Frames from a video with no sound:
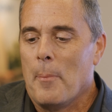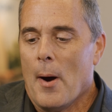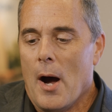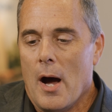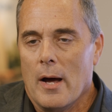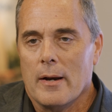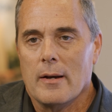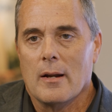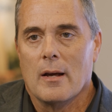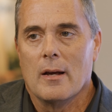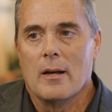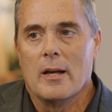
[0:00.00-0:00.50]

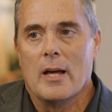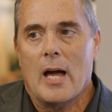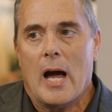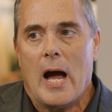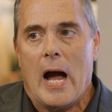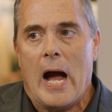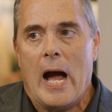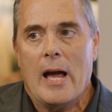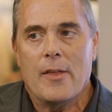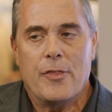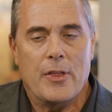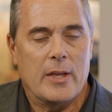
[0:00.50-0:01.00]
But
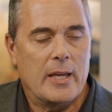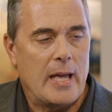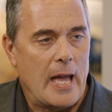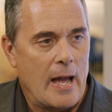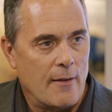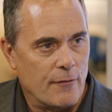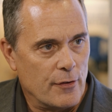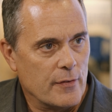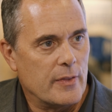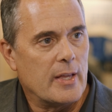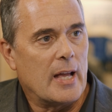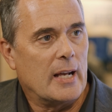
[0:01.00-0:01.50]
I think
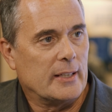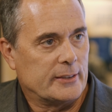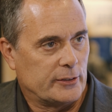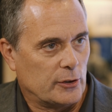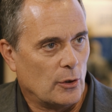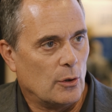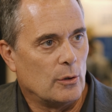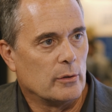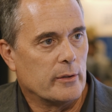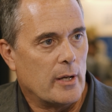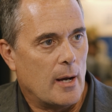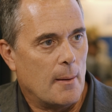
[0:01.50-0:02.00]
everything has
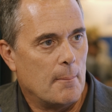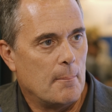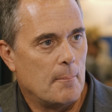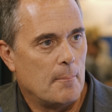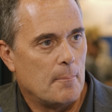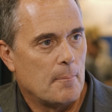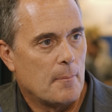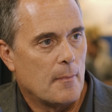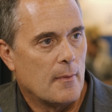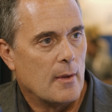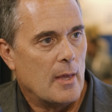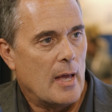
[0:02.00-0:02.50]
to hold up.
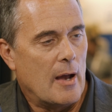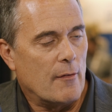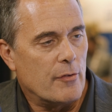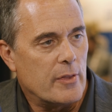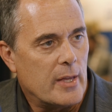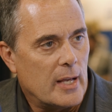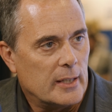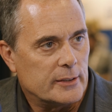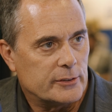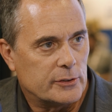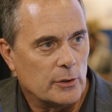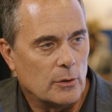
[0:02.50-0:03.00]
Mm.
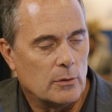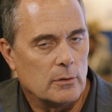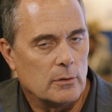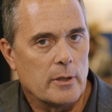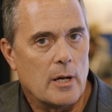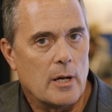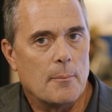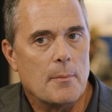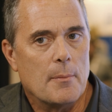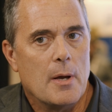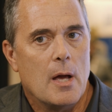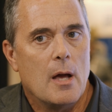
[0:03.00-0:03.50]
Everything has to
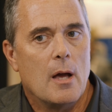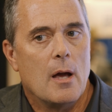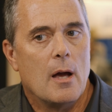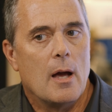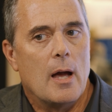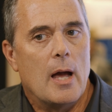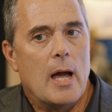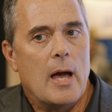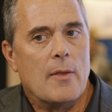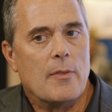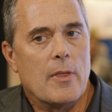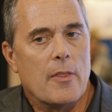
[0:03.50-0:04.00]
hold up.
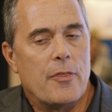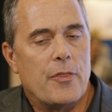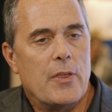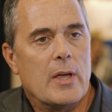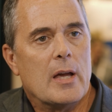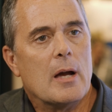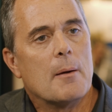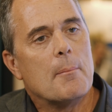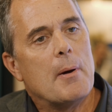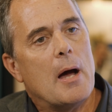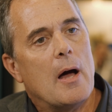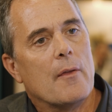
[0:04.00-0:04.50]
And the
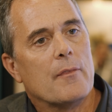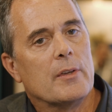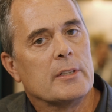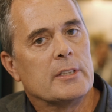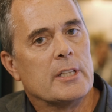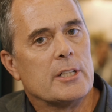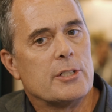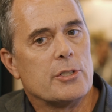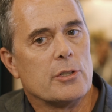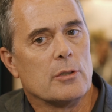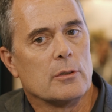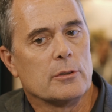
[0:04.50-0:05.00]
thing about the
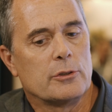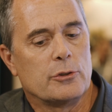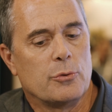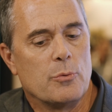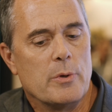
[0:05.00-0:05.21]
digital